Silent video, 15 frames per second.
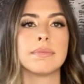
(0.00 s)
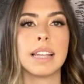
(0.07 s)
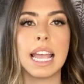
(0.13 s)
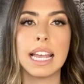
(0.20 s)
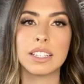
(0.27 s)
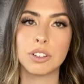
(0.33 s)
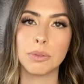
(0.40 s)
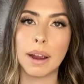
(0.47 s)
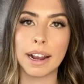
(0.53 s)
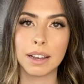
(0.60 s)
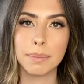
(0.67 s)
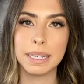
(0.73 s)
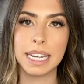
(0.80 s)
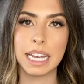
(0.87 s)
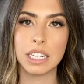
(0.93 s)
is a
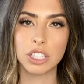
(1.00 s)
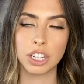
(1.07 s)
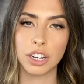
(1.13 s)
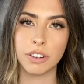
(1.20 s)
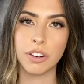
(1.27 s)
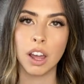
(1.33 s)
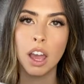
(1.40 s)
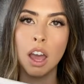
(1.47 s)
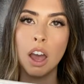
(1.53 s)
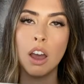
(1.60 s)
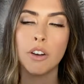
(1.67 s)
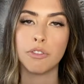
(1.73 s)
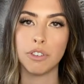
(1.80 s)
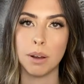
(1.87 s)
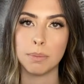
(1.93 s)
recommendation
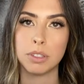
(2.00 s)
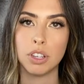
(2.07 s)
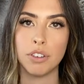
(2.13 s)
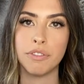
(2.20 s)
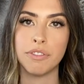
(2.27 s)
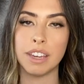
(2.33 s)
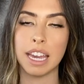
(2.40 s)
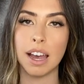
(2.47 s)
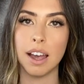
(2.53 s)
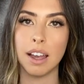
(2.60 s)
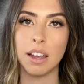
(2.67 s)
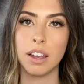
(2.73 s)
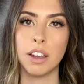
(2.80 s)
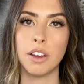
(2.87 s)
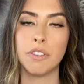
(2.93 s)
from Sophia
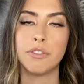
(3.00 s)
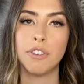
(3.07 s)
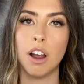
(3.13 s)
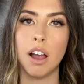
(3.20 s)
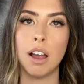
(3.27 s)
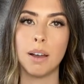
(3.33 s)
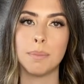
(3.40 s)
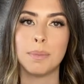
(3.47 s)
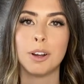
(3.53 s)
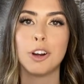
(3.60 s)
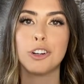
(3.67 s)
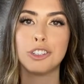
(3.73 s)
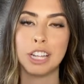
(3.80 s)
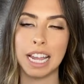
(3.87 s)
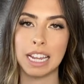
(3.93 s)
from
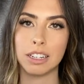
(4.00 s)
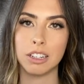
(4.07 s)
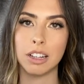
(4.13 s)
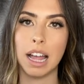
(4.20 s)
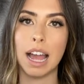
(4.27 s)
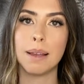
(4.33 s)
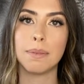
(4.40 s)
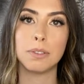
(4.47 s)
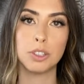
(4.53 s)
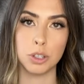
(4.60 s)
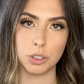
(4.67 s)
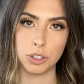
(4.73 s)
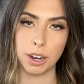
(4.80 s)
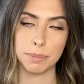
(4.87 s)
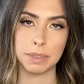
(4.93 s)
her channel. I
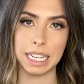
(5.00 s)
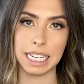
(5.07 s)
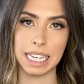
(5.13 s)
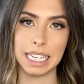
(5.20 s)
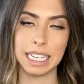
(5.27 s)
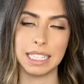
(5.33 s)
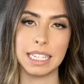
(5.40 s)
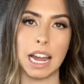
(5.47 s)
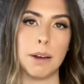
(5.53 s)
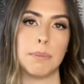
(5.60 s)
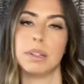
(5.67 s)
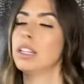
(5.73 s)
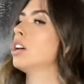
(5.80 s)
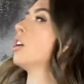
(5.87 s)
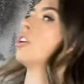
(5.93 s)
told you I'm linking down
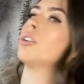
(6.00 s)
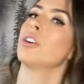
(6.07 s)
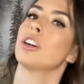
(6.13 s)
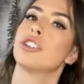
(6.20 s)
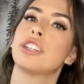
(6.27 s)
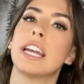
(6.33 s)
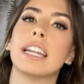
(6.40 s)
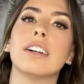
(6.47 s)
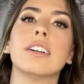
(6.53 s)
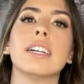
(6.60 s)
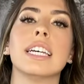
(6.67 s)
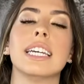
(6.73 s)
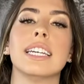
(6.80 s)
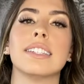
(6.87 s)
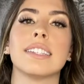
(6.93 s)
below. Her channel
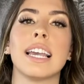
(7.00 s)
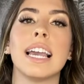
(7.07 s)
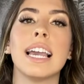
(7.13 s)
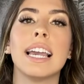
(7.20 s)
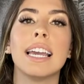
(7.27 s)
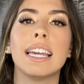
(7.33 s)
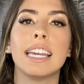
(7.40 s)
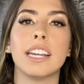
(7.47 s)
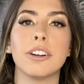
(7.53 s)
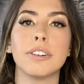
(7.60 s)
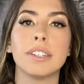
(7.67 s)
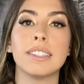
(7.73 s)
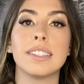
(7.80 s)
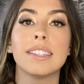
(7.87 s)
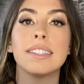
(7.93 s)
is Here
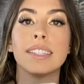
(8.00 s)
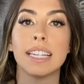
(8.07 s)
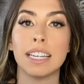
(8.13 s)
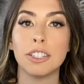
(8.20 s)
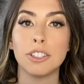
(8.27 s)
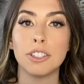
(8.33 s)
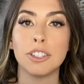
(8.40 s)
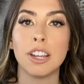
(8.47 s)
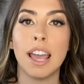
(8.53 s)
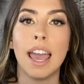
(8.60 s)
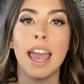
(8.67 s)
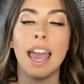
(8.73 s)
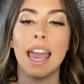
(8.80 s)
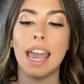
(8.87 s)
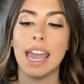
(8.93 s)
Is The Sitch,
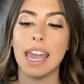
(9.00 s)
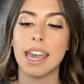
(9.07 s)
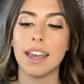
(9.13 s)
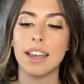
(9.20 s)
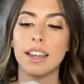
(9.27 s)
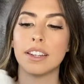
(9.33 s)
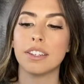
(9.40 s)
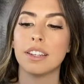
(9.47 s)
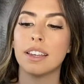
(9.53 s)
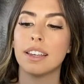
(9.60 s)
and